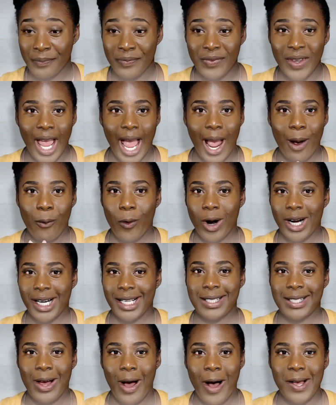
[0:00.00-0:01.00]
I wanted
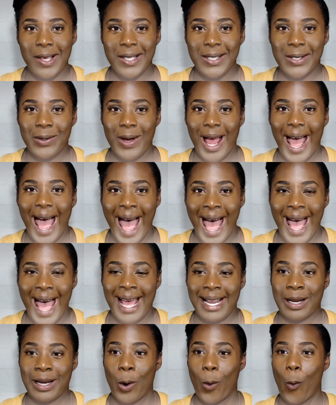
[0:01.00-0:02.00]
to also
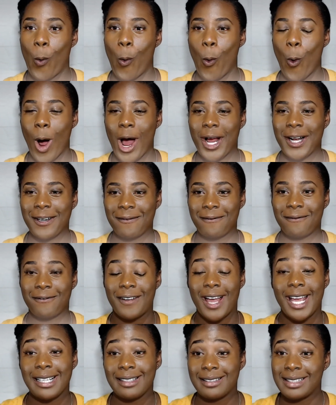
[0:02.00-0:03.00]
add one
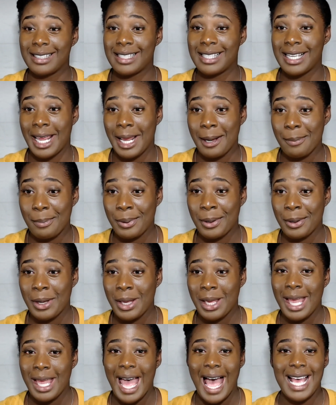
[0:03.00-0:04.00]
final tip
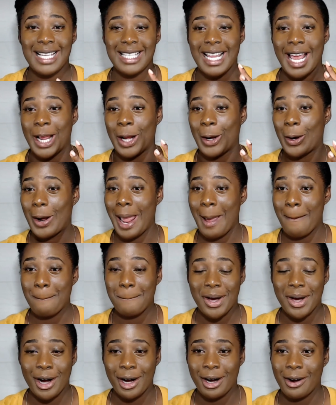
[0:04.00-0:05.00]
as I
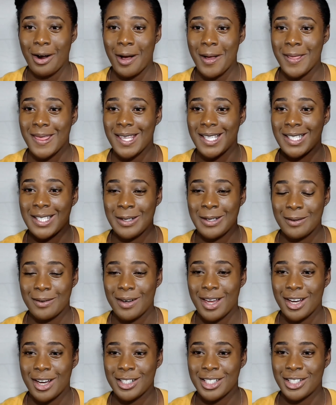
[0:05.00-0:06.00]
embark on this new
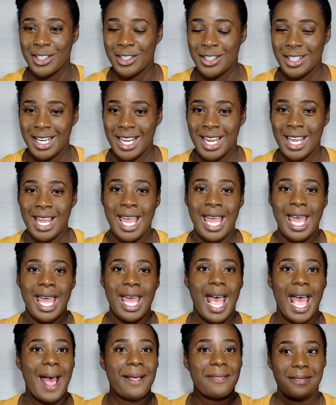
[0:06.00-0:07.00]
hair journey,
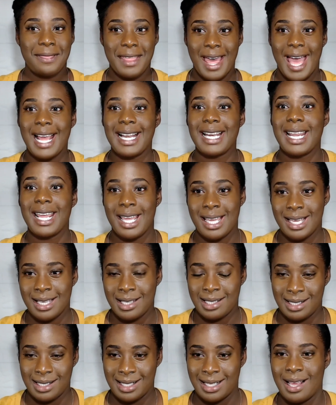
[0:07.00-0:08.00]
and that
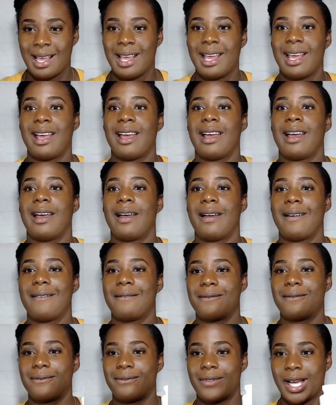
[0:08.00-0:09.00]
is
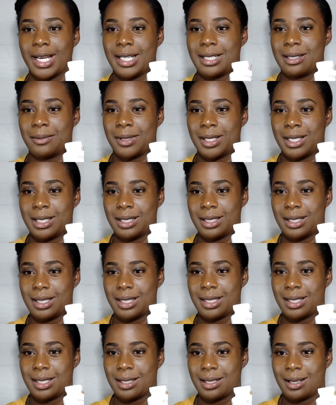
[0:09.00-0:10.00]
vitamins.
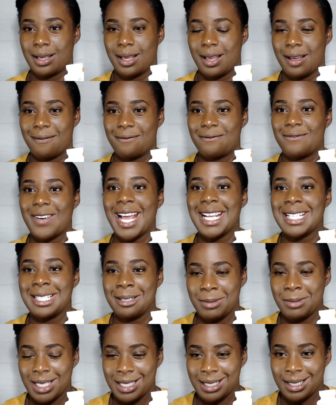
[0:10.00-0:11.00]

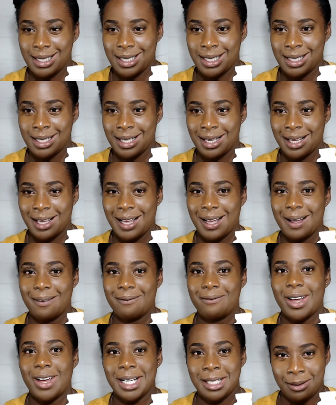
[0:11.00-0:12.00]
Vitamins,
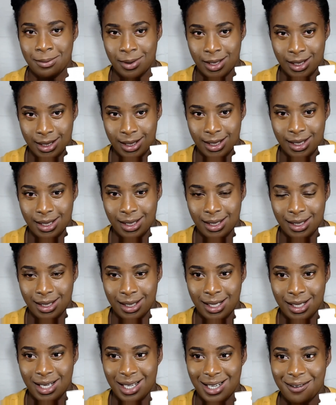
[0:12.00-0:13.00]
vitamins,
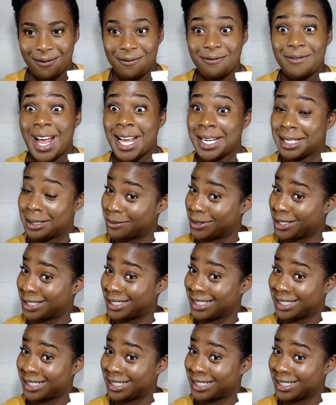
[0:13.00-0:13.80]
vitamins.